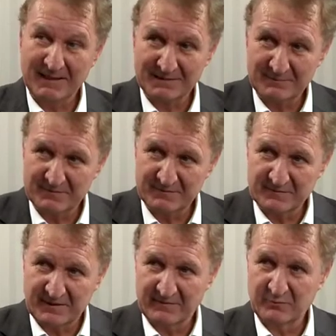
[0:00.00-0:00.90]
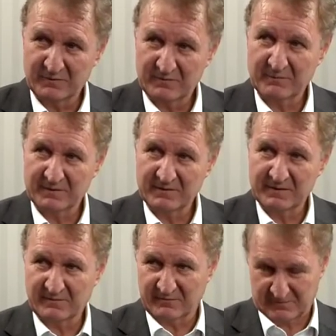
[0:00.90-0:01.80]
make a business case with some
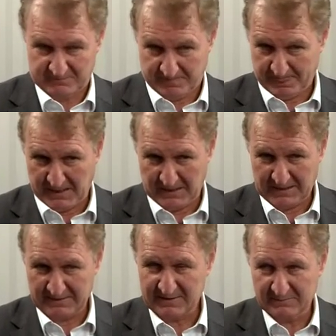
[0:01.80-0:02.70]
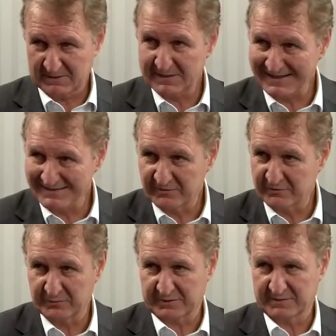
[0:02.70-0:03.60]
incentives. They seem intent
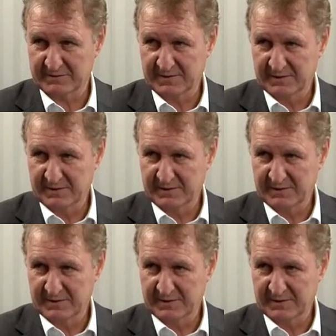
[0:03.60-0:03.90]
to do it.